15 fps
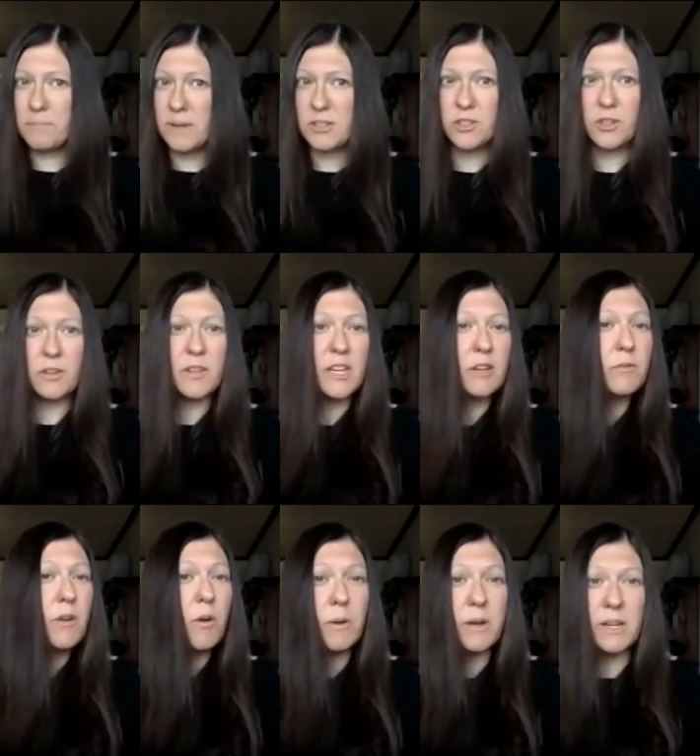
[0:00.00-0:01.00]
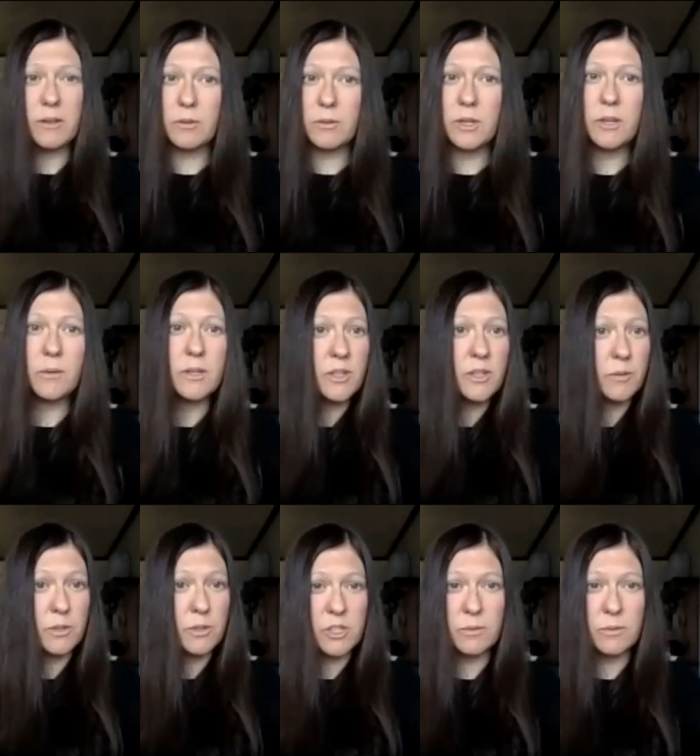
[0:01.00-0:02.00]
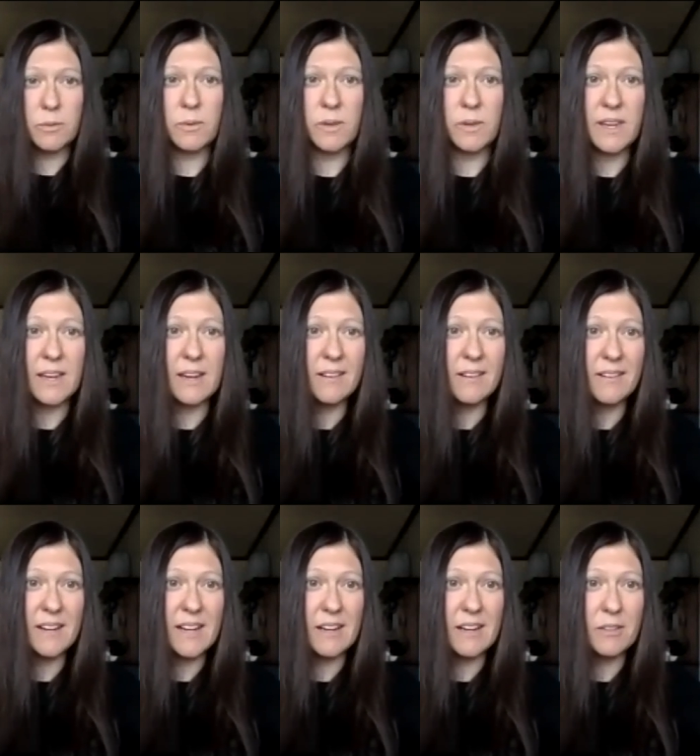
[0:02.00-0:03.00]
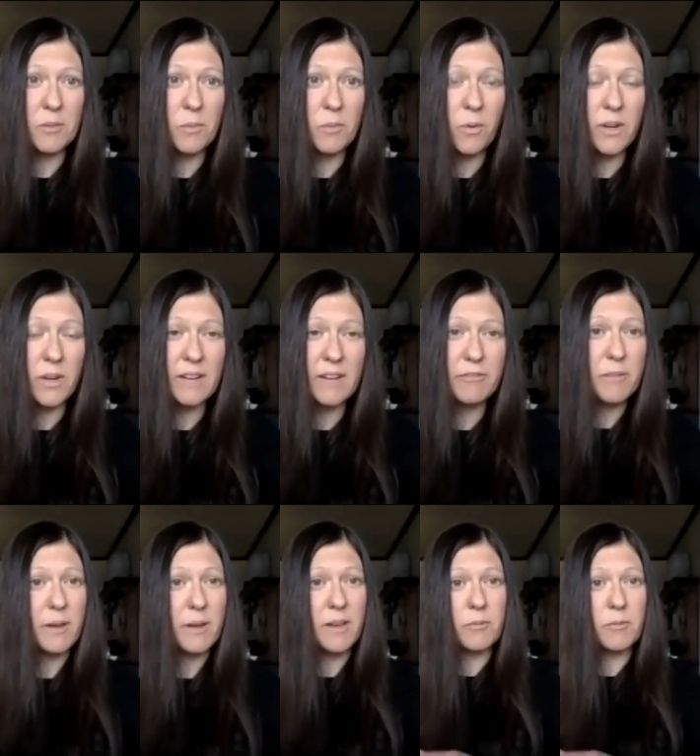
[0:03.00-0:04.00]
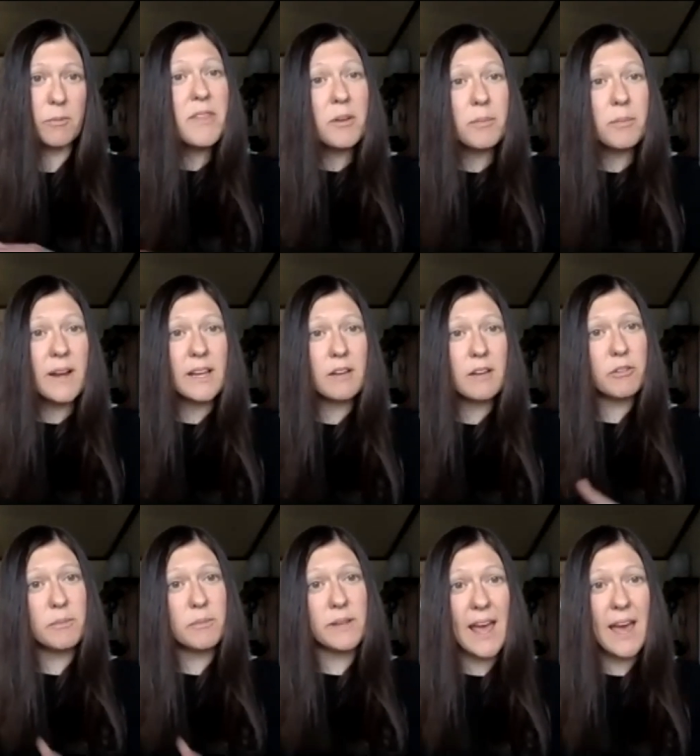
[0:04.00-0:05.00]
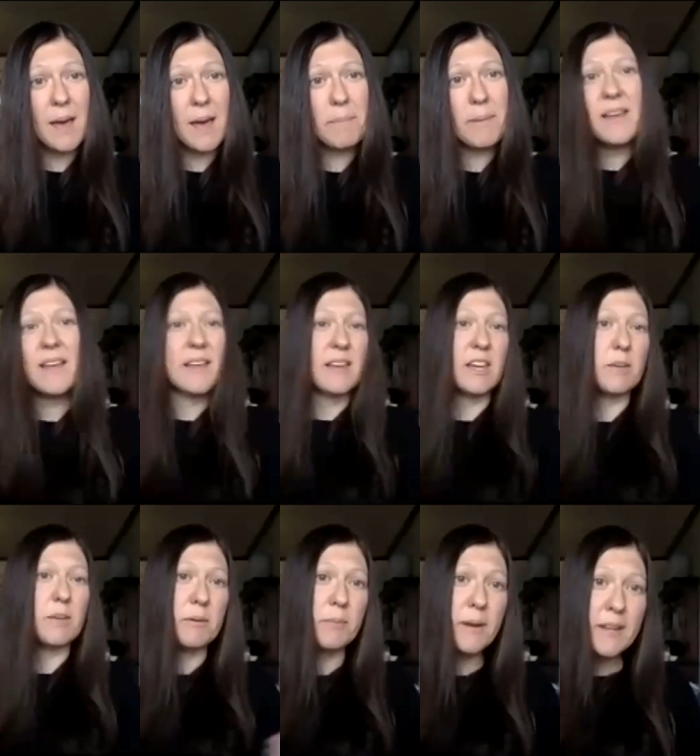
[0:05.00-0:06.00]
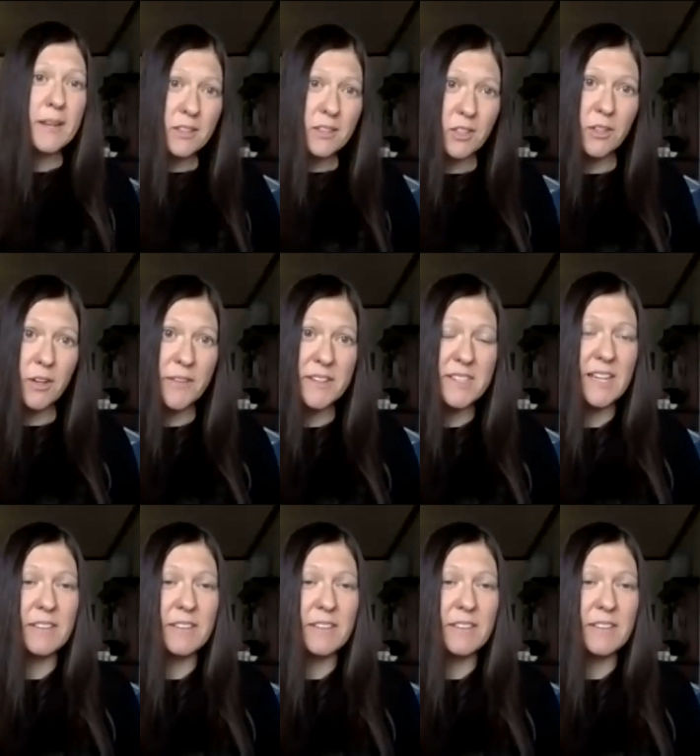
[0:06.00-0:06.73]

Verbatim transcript: be sure that you know what you, you would do. Would you hear hear the warning from a weather radio, from an app? You know, be ready to turn on the